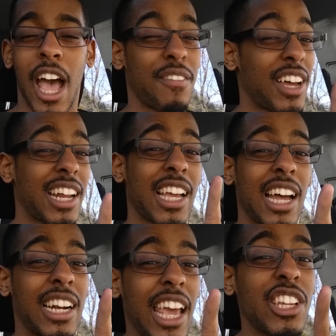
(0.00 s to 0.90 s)
have not
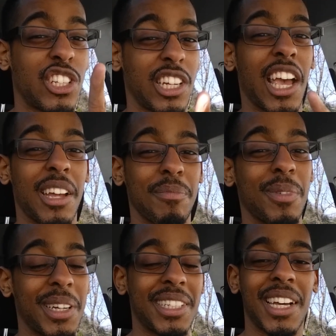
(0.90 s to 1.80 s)
gotten an Asian yet,
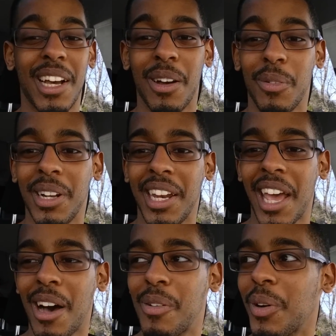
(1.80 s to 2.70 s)
but uh, one
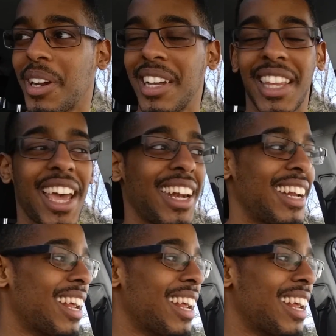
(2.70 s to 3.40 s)
day I'll work on that.